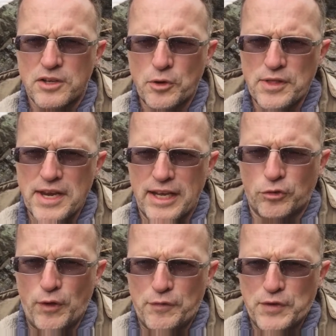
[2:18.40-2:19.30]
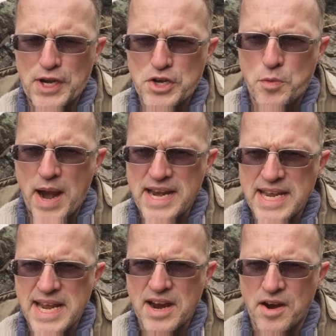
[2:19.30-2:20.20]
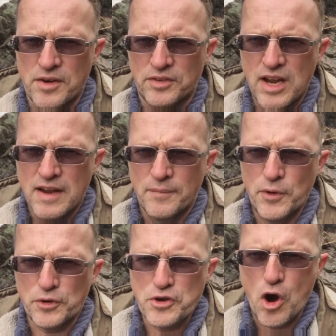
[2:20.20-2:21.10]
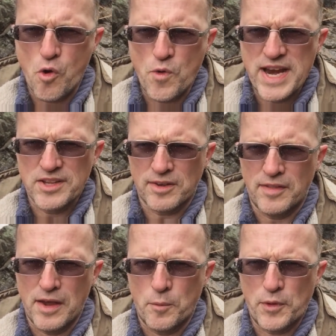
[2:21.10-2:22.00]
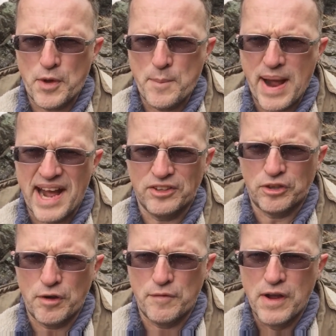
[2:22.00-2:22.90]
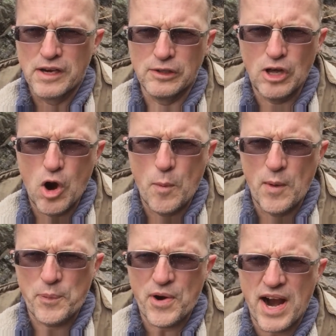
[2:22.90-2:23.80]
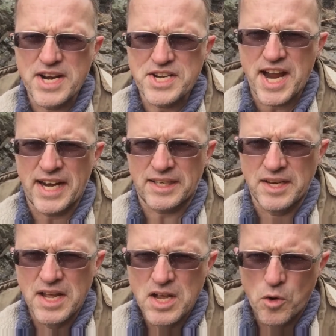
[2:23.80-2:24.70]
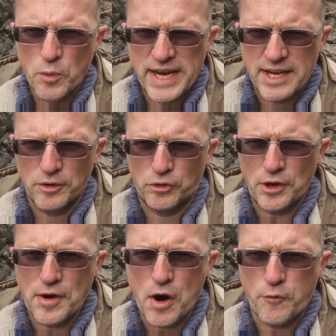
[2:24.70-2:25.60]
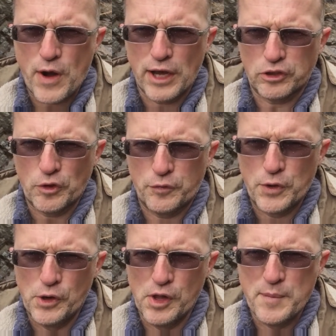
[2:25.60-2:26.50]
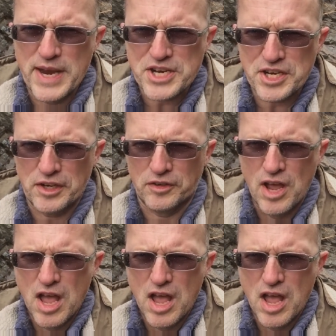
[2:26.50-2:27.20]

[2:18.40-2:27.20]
So in the next 15, 20 years, there's no reason that with a massive global project we can zero fossil fuel emissions.